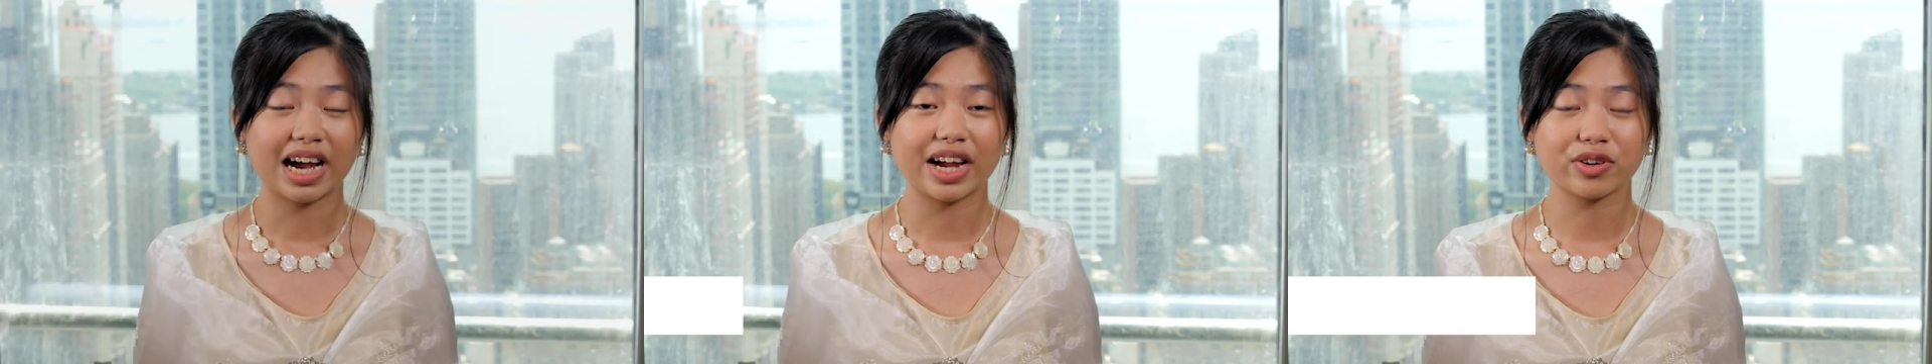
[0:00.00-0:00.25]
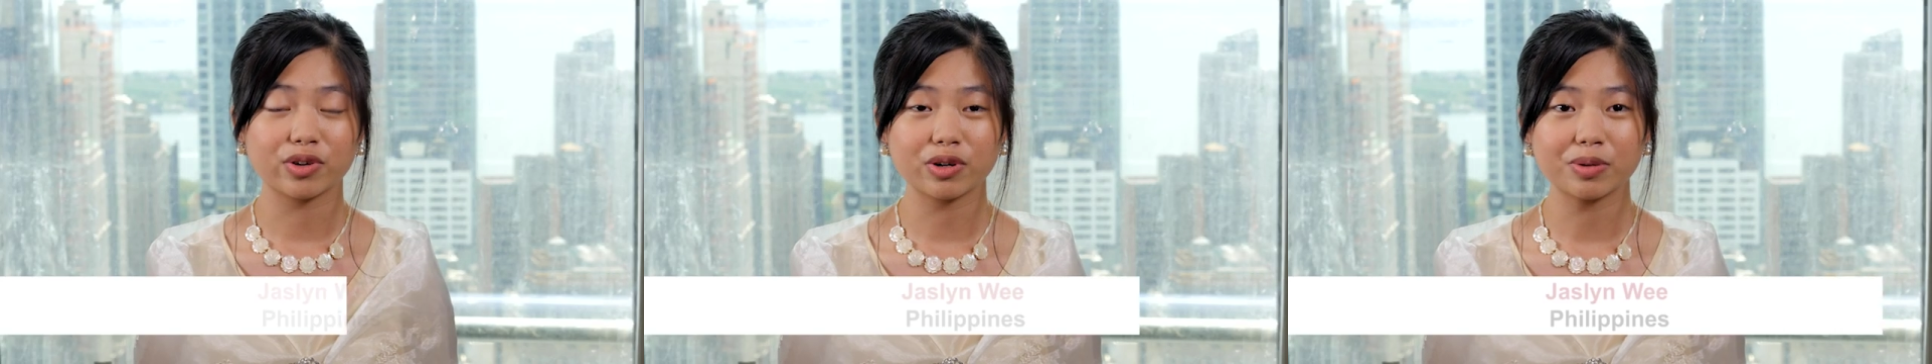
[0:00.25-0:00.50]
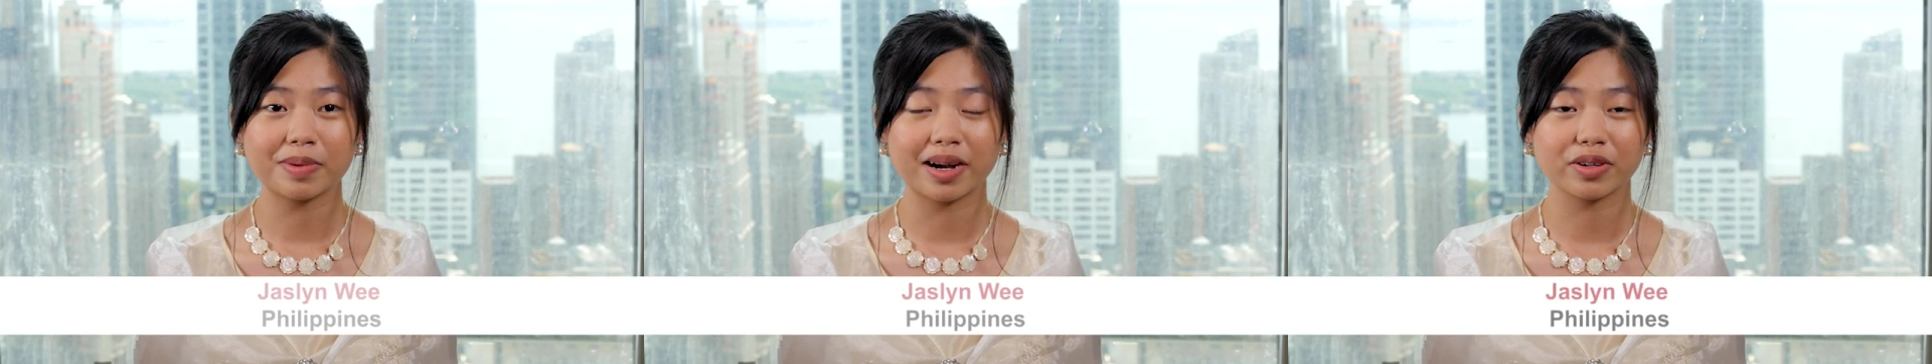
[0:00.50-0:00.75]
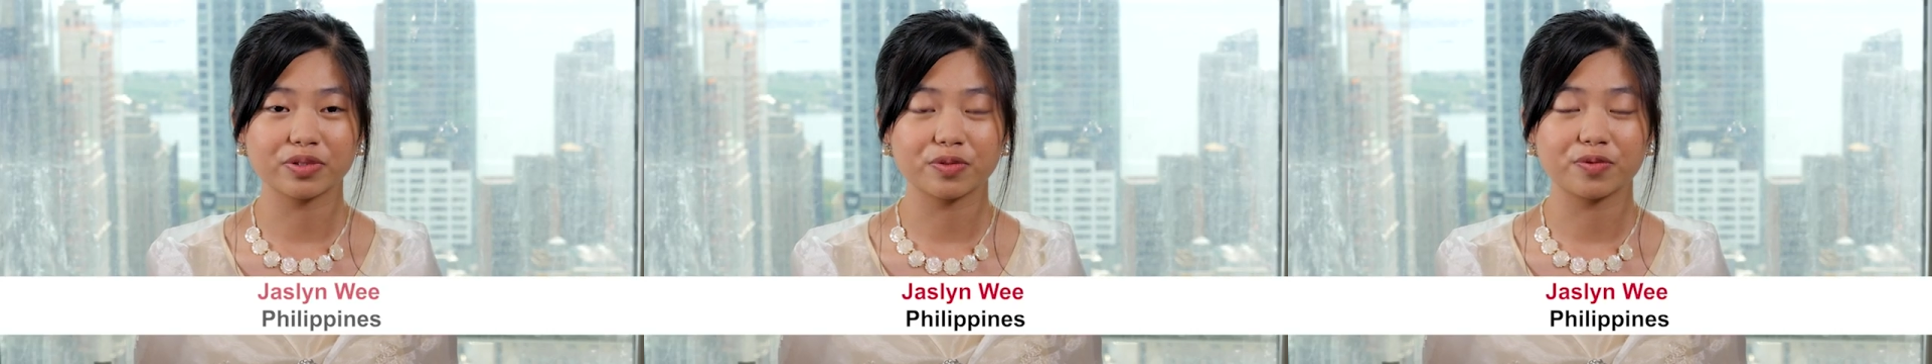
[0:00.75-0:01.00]
I wrote
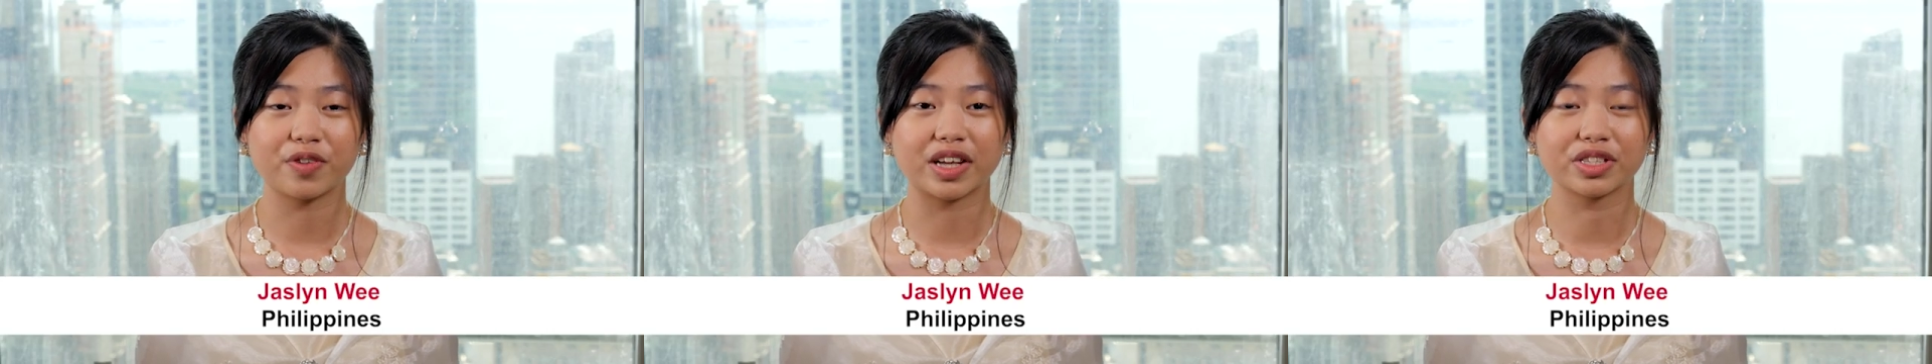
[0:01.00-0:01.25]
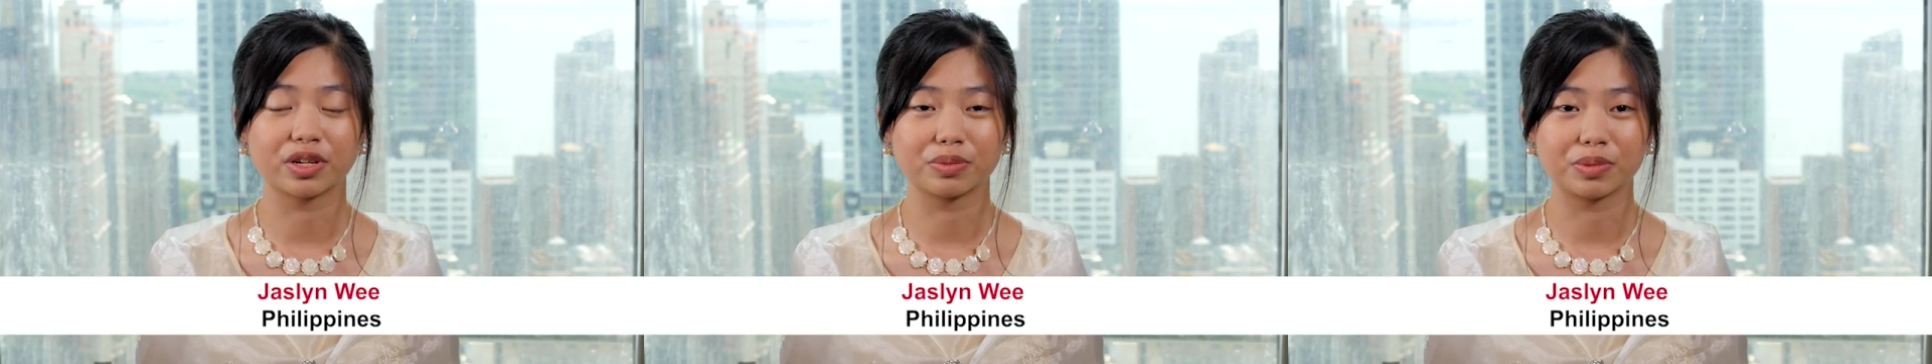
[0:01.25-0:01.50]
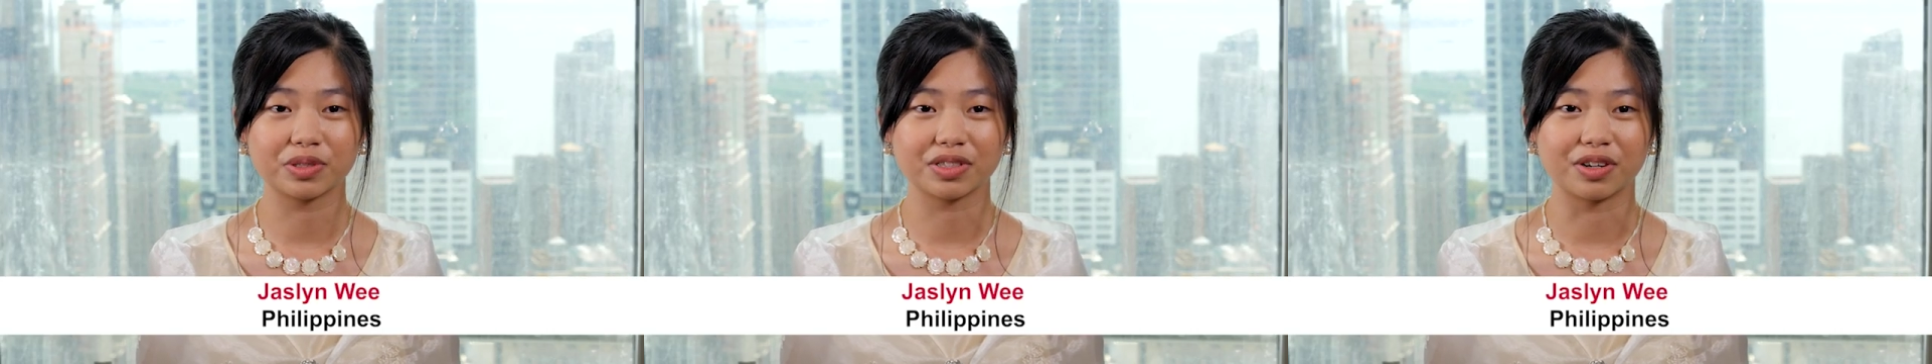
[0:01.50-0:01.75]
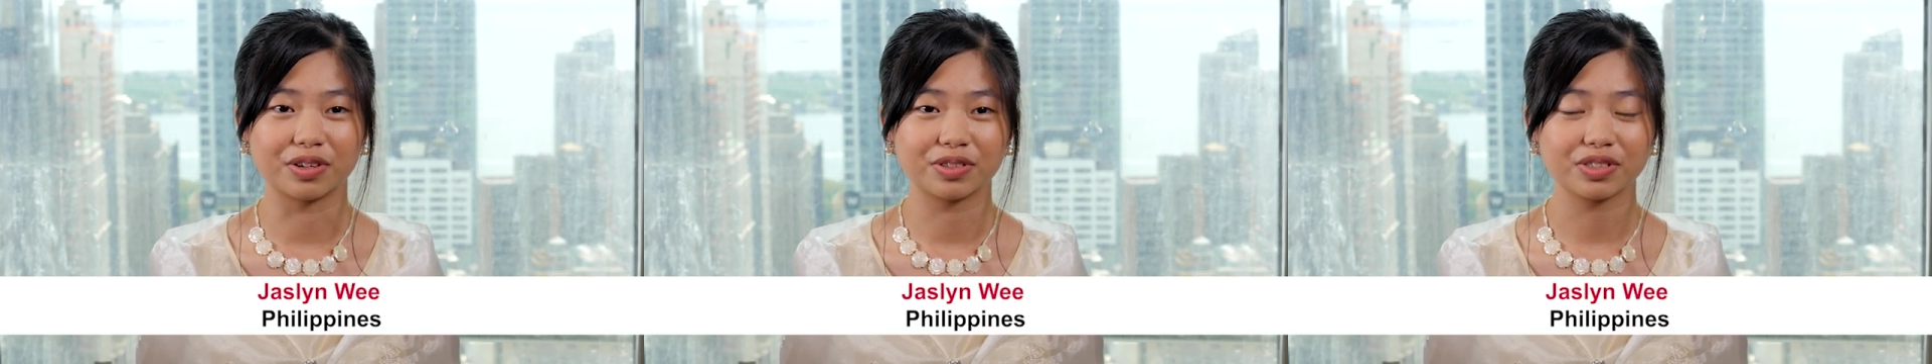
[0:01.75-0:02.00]
about Fe del
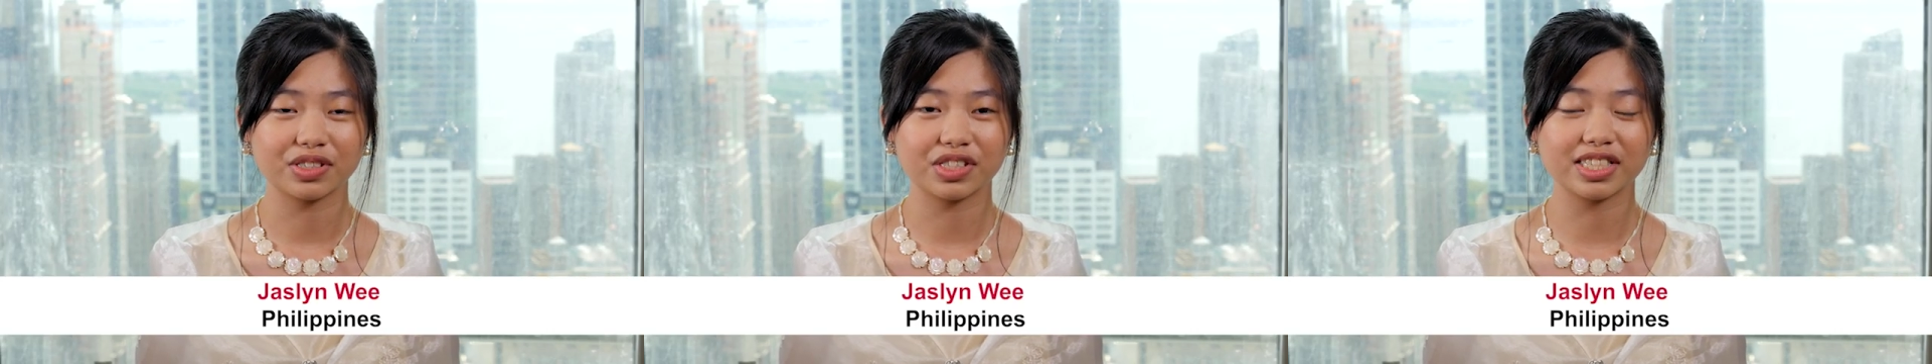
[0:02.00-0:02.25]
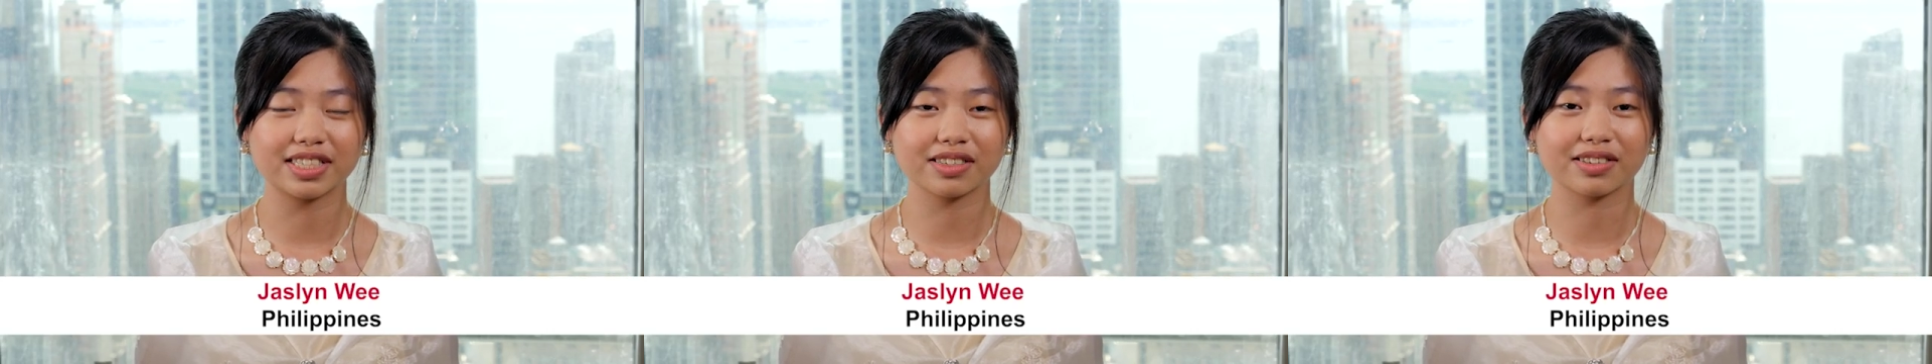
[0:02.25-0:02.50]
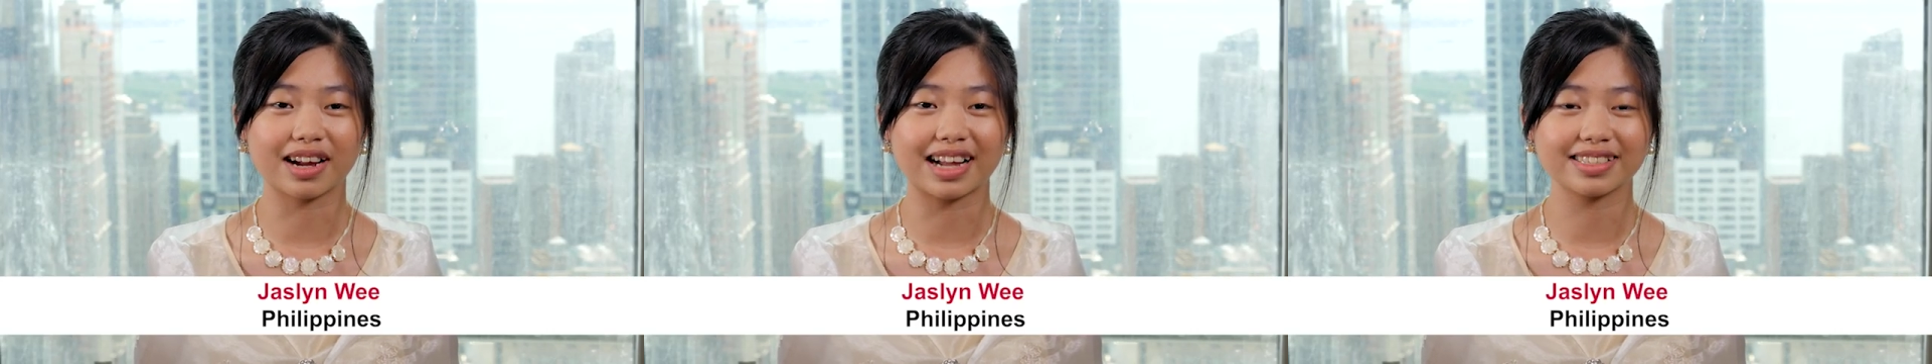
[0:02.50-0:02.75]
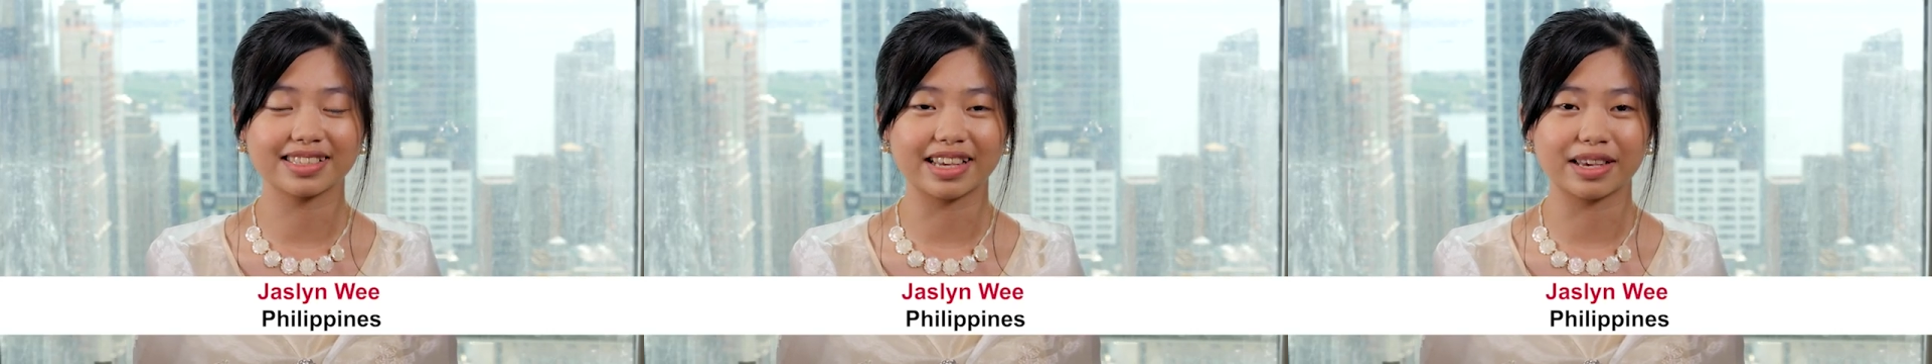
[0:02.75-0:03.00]
Mundo. She's a
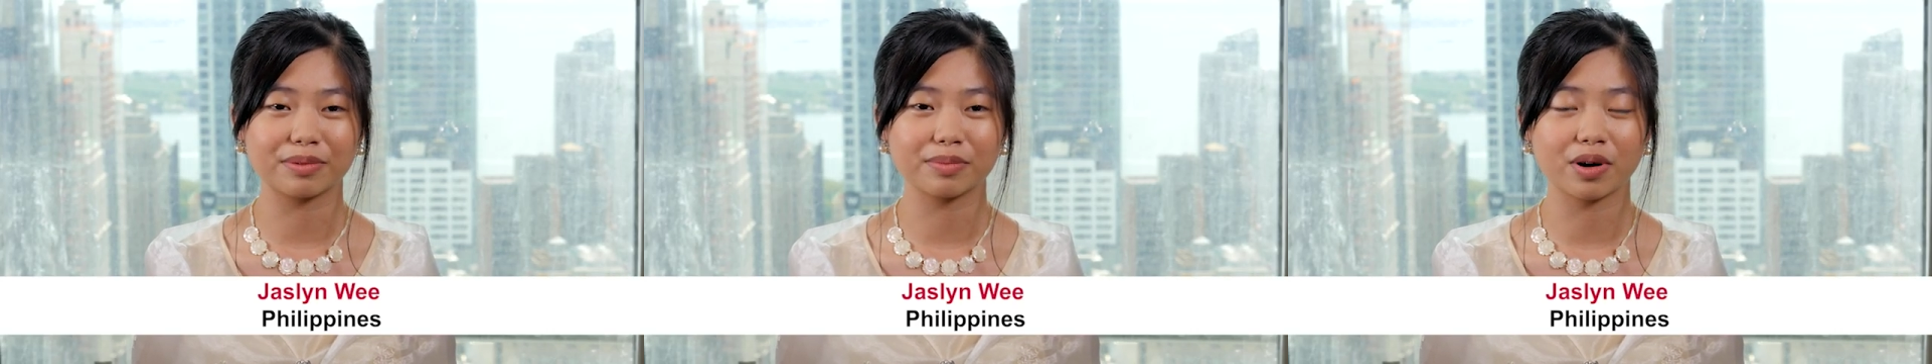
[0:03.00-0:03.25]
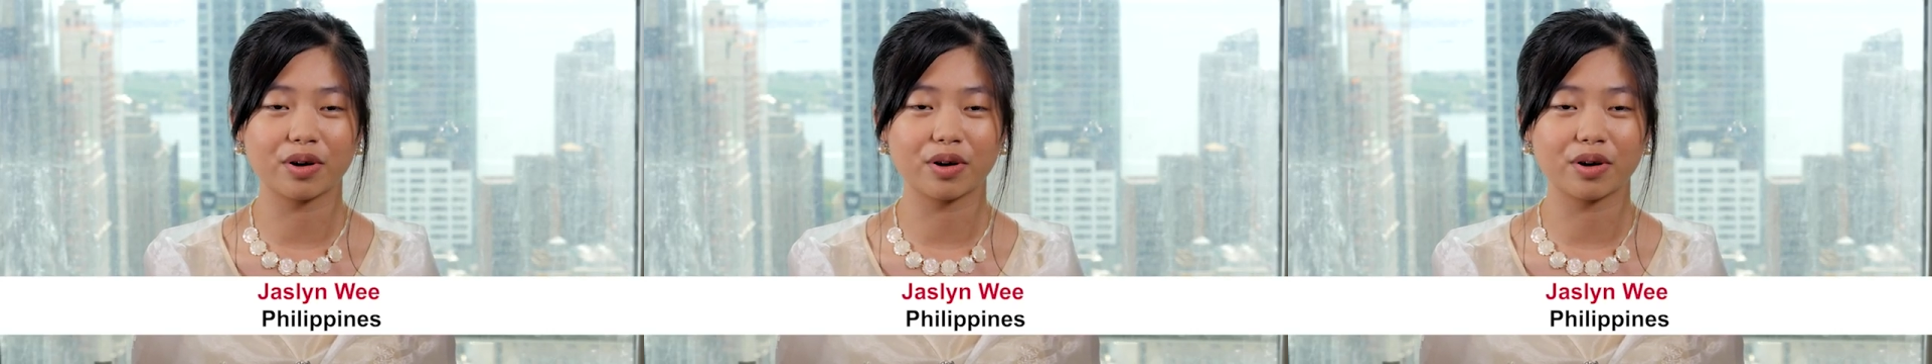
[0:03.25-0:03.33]
grand dame